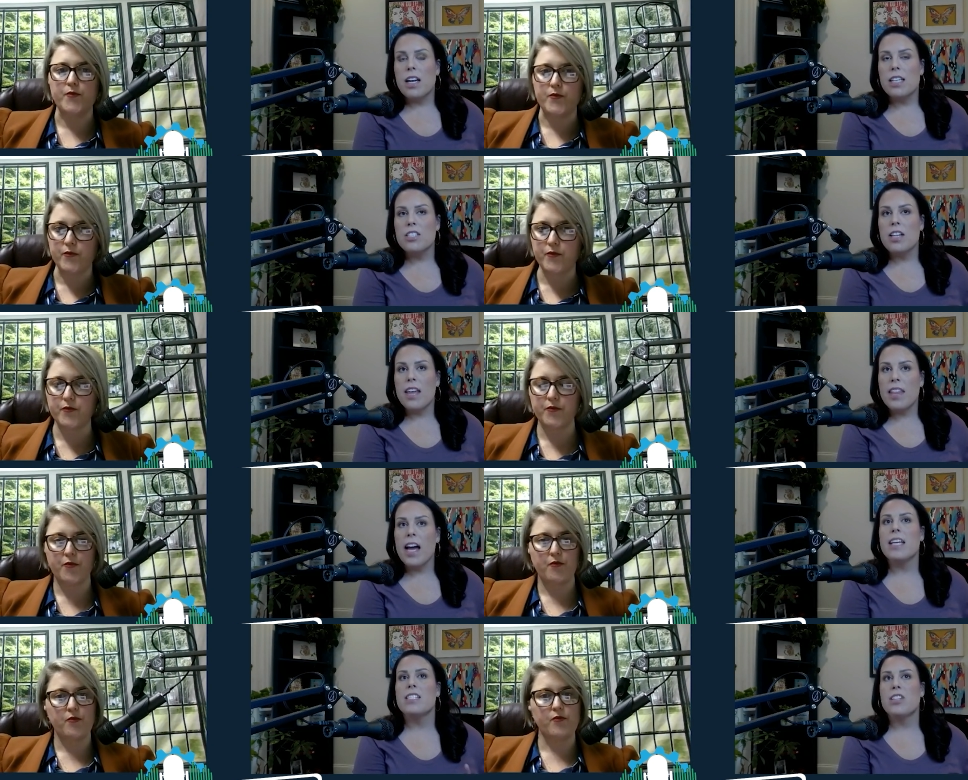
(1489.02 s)
Speaker 1: and and
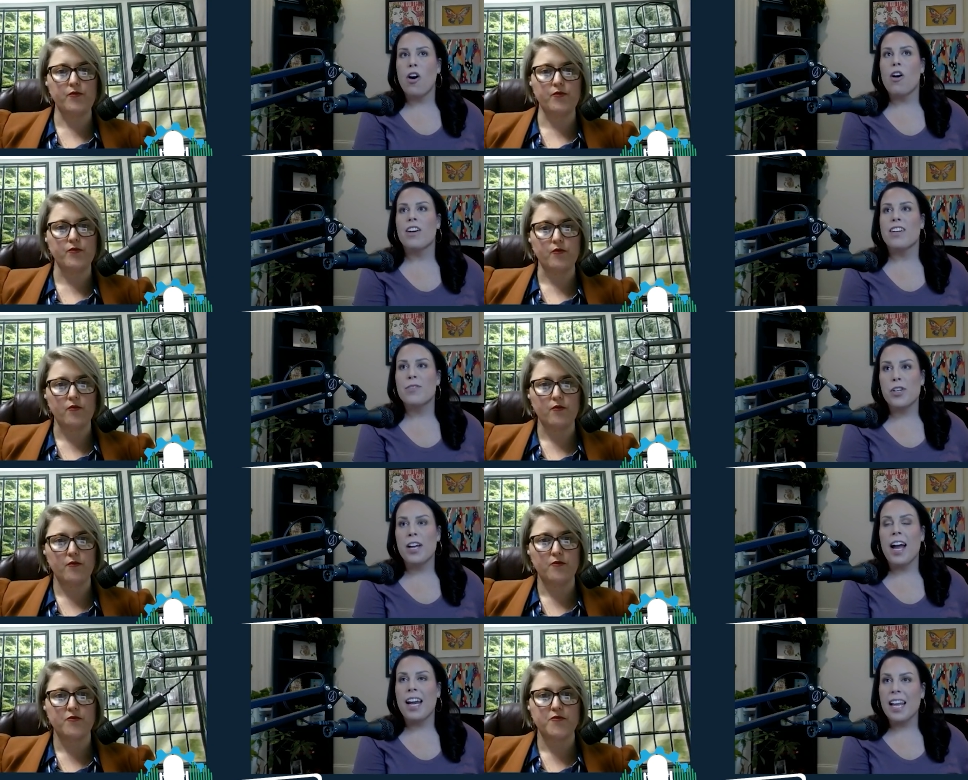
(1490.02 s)
that is hard for.
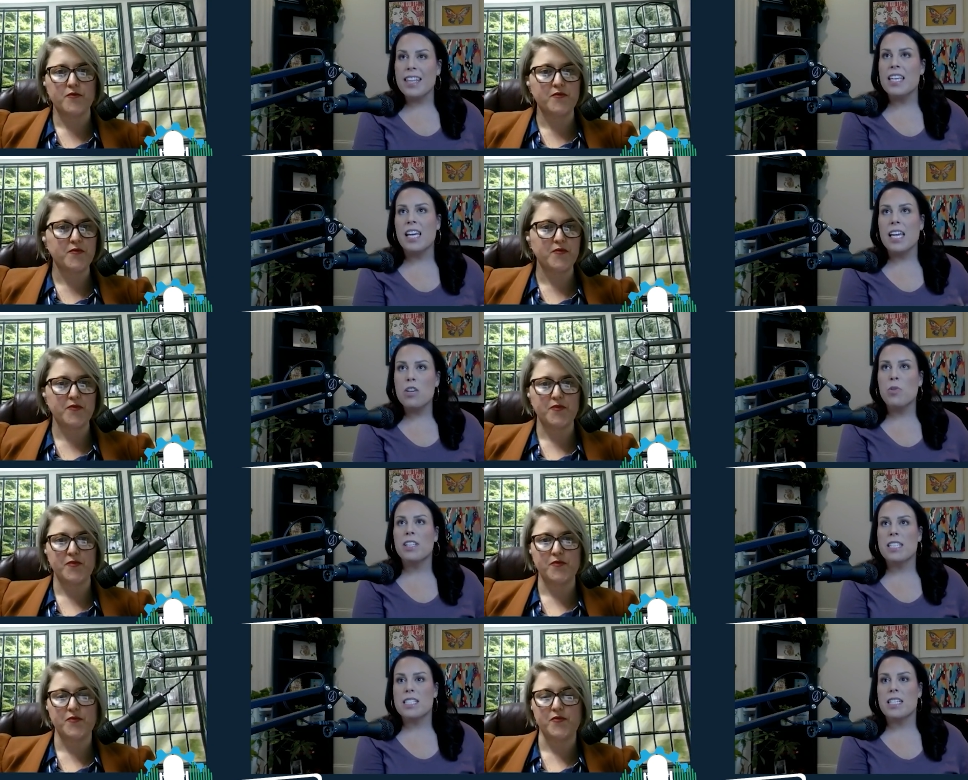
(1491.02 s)
And I think
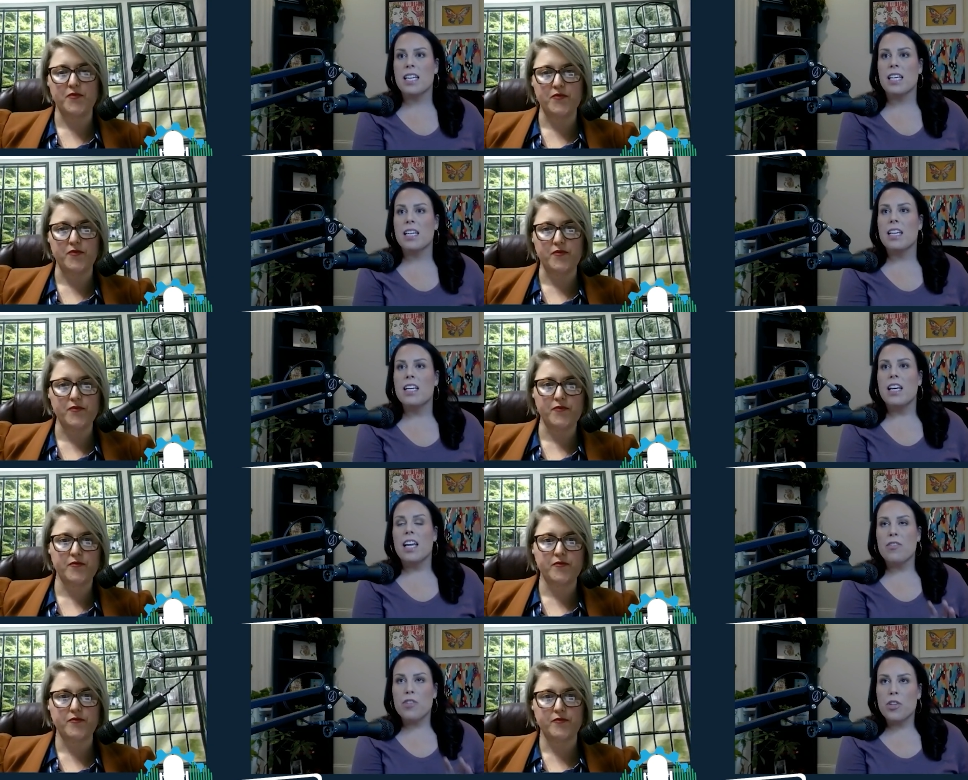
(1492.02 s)
anyone listening,
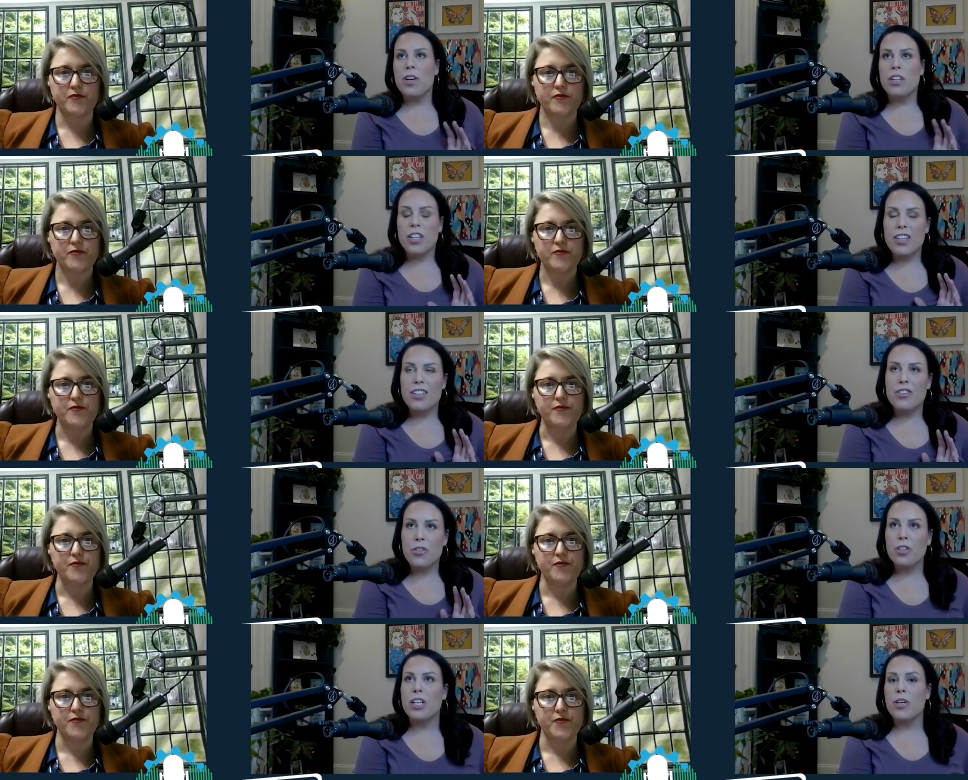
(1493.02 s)
if you
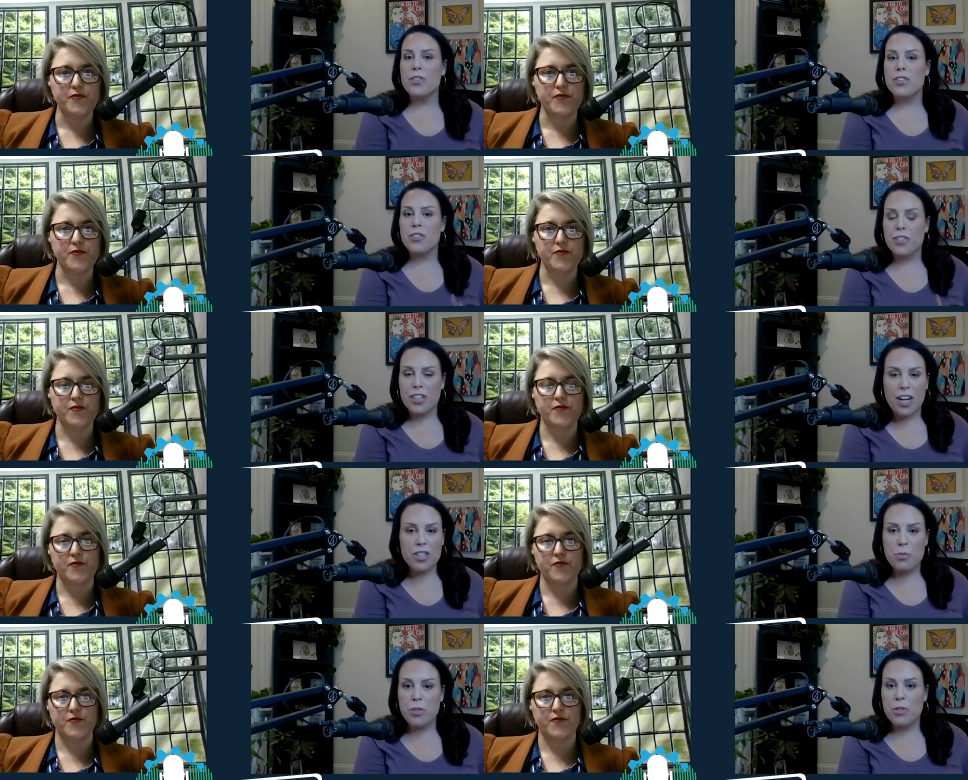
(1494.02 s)
you're an owner, you're an
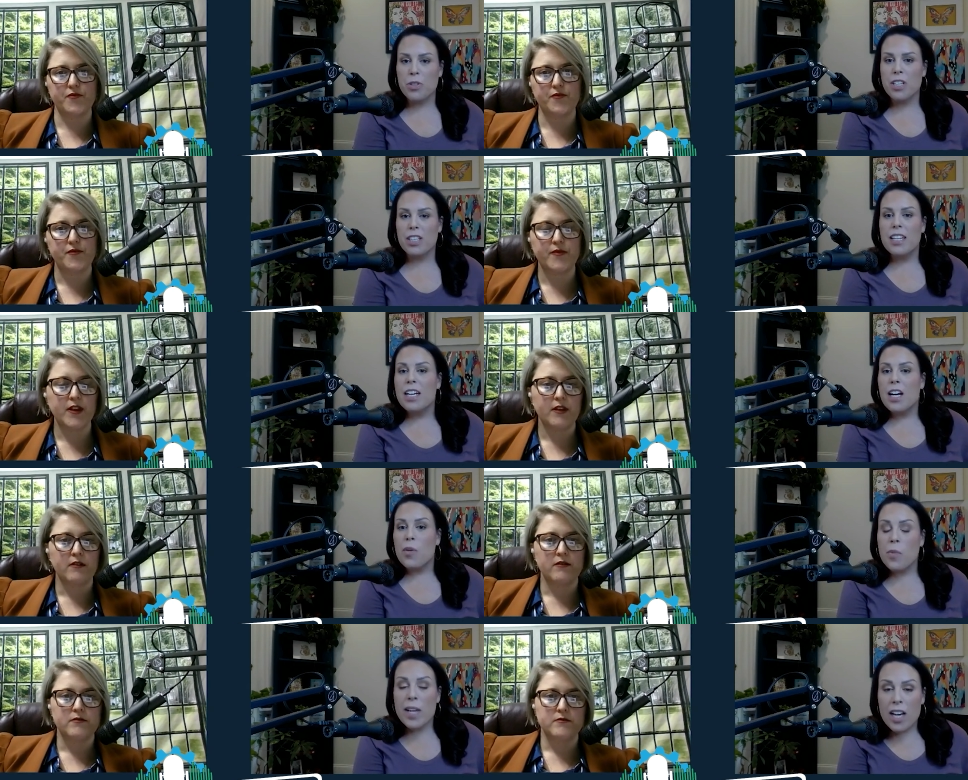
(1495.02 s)
entrepreneur.
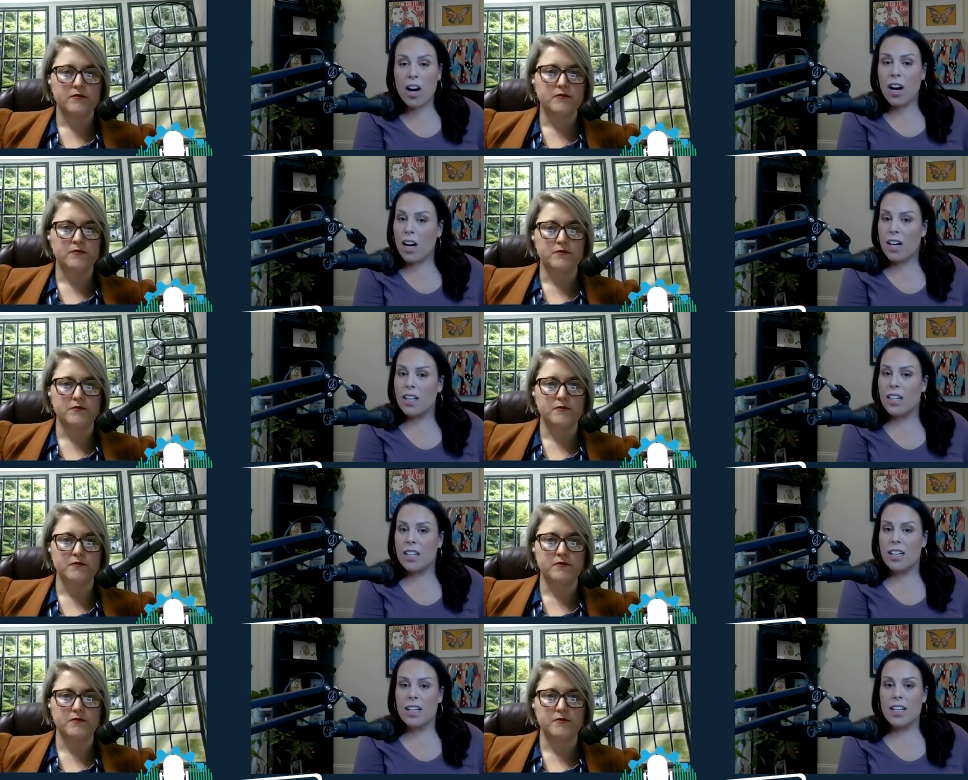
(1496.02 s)
We are
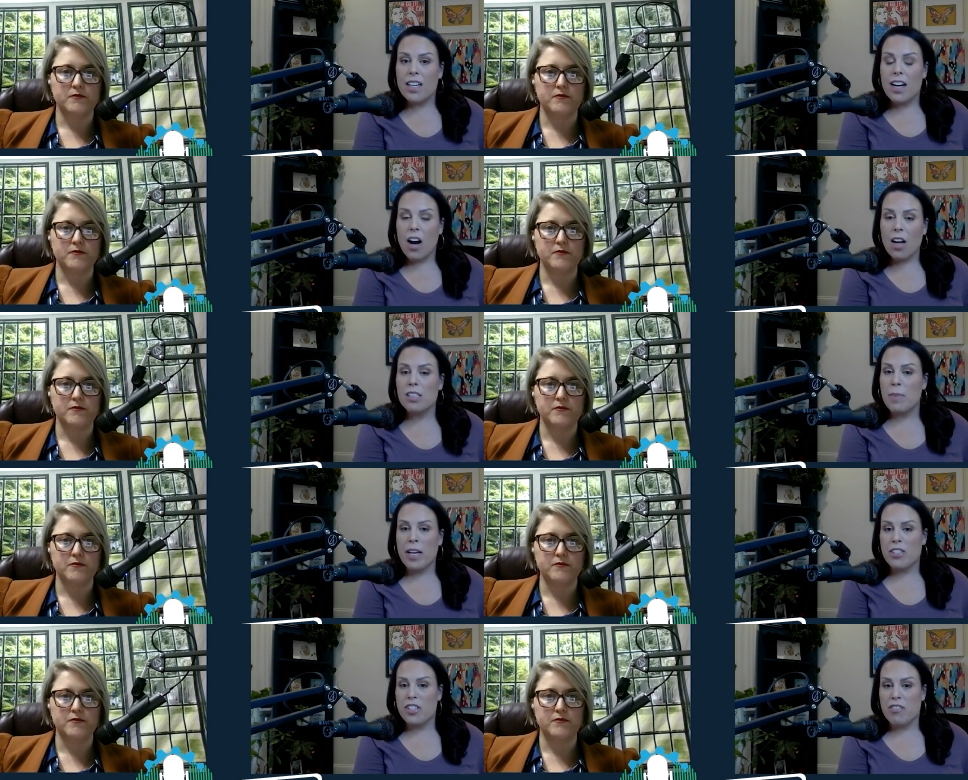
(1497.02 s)
all
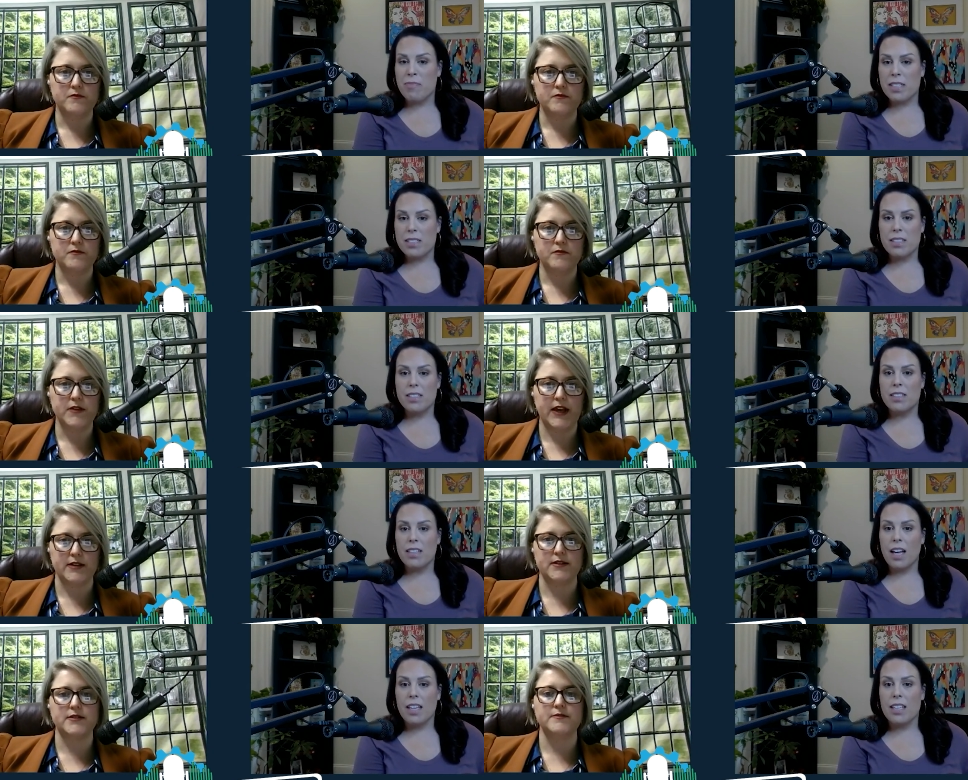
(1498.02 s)
about achievement.
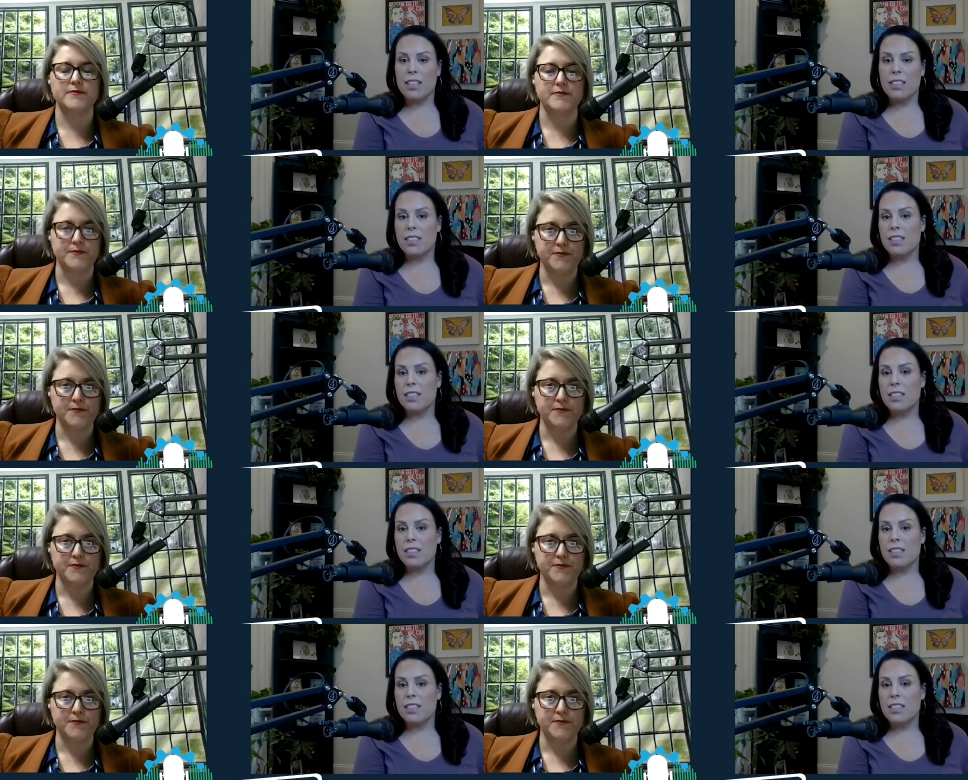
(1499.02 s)
Yes. Like